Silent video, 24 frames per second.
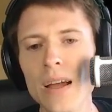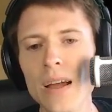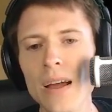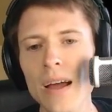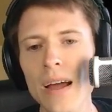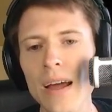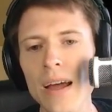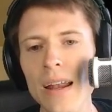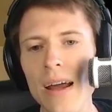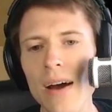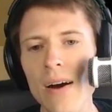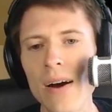
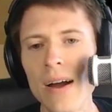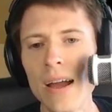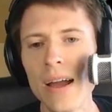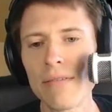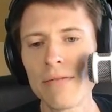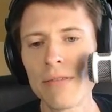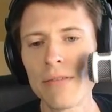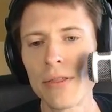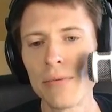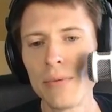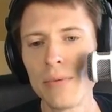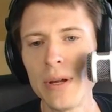And now I have
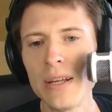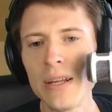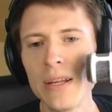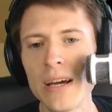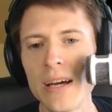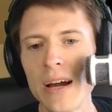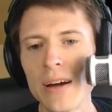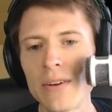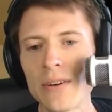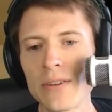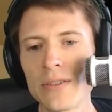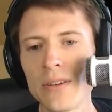3
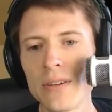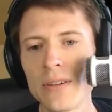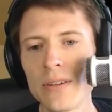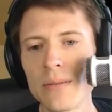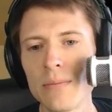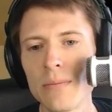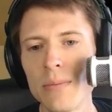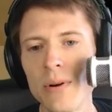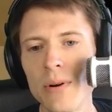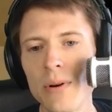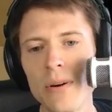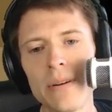attackers on this
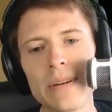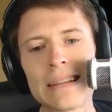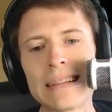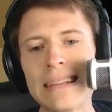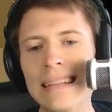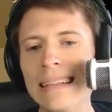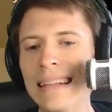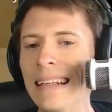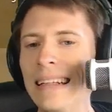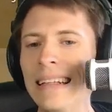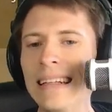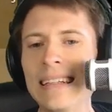pawn.
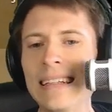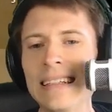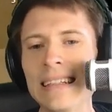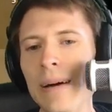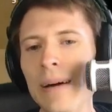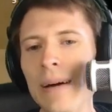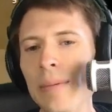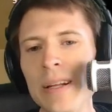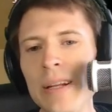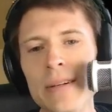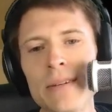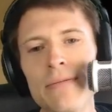How
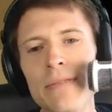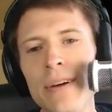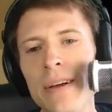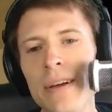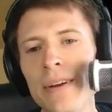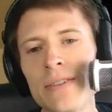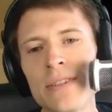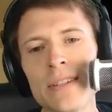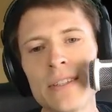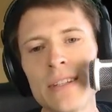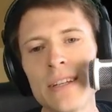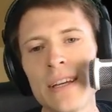many
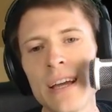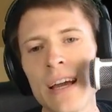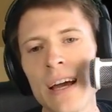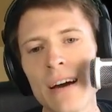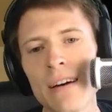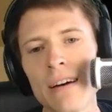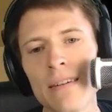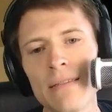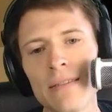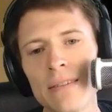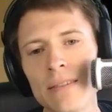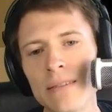defenders does he
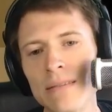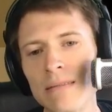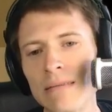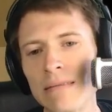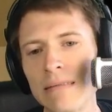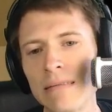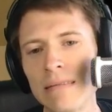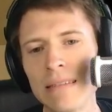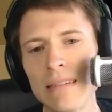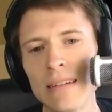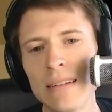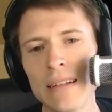have?
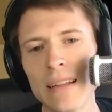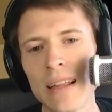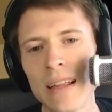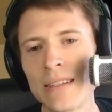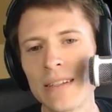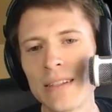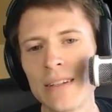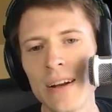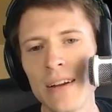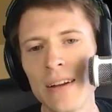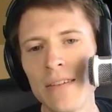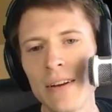That's
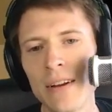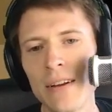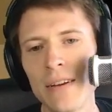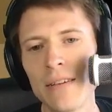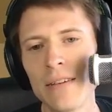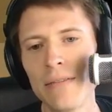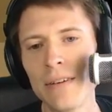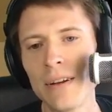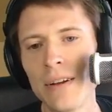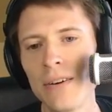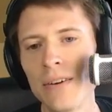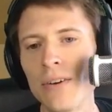not even a
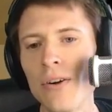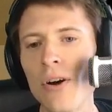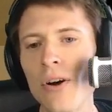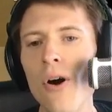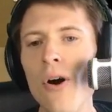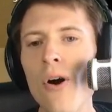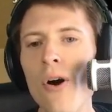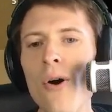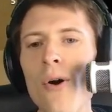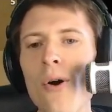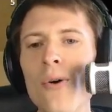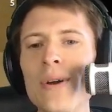defender.
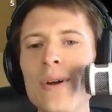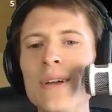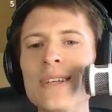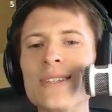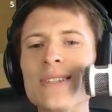Oh, he's